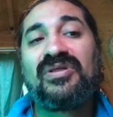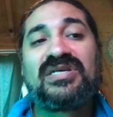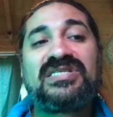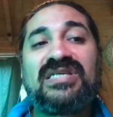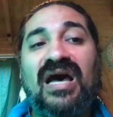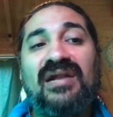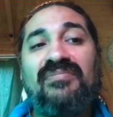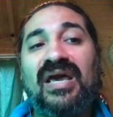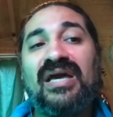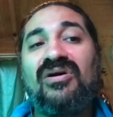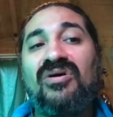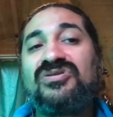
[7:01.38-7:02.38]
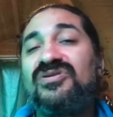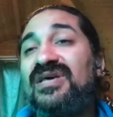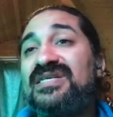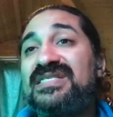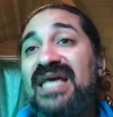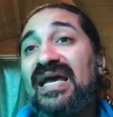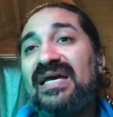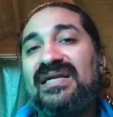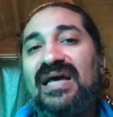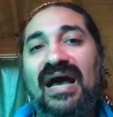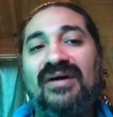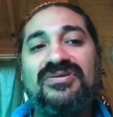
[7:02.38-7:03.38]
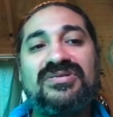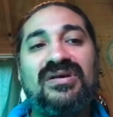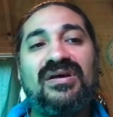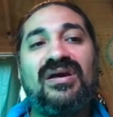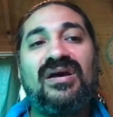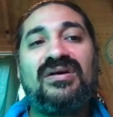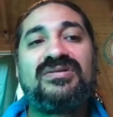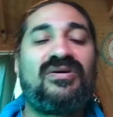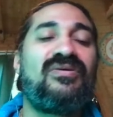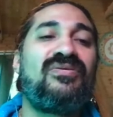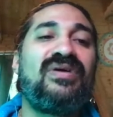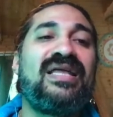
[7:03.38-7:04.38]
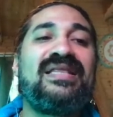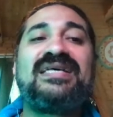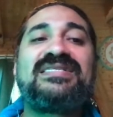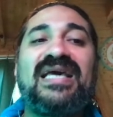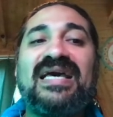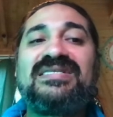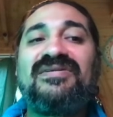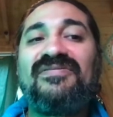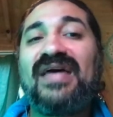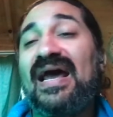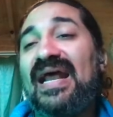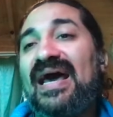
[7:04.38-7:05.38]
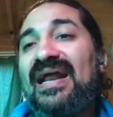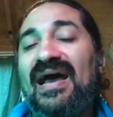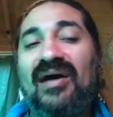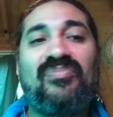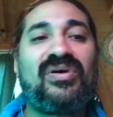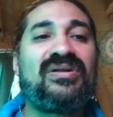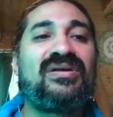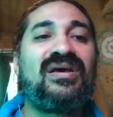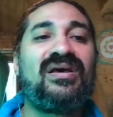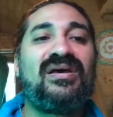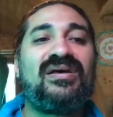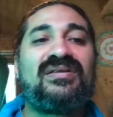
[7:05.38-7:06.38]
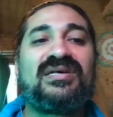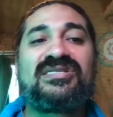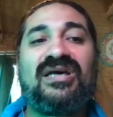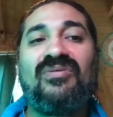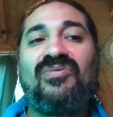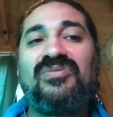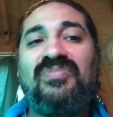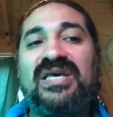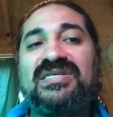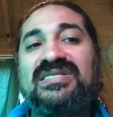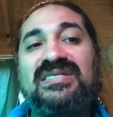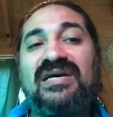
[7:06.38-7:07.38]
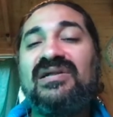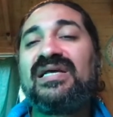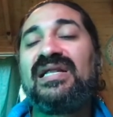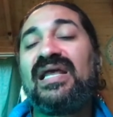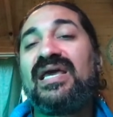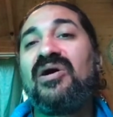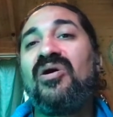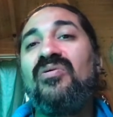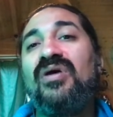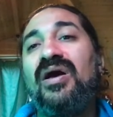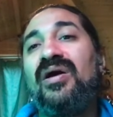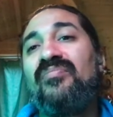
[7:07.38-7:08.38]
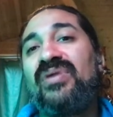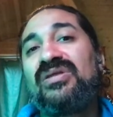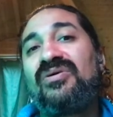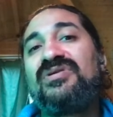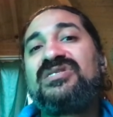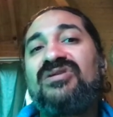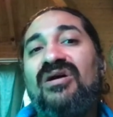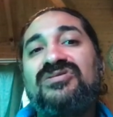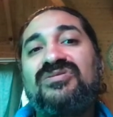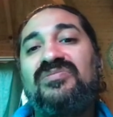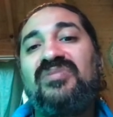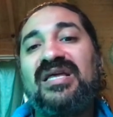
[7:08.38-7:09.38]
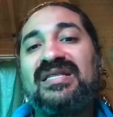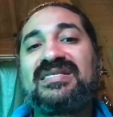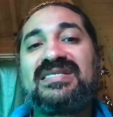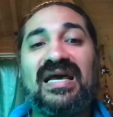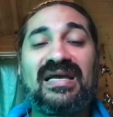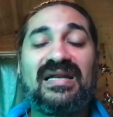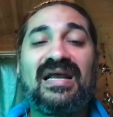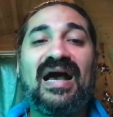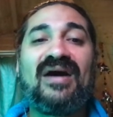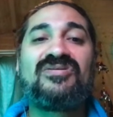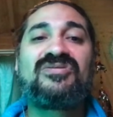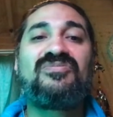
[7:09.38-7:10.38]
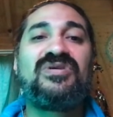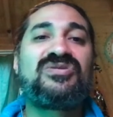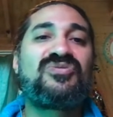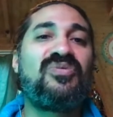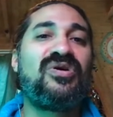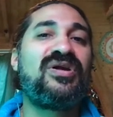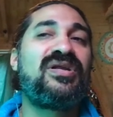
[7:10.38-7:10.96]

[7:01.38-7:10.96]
Sun may go to the 2nd house. So in this case, if that had happened, the Sun would be still in Leo, but the results would be in the 2nd house, which would